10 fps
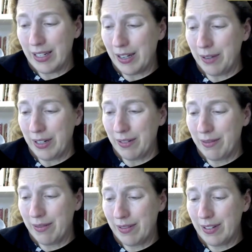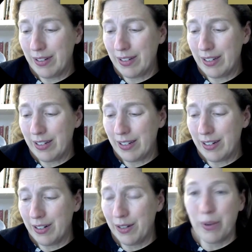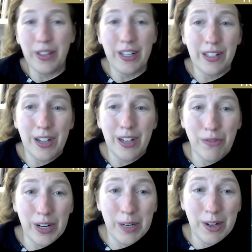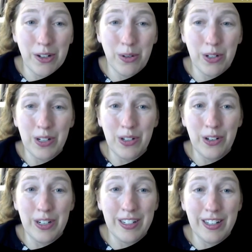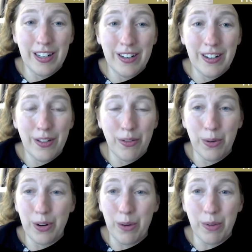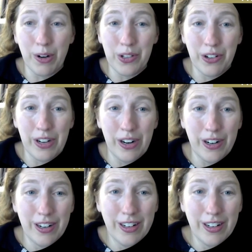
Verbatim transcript: mean, the one thing that's comforting about Jewish history is that through it all, we're all still here.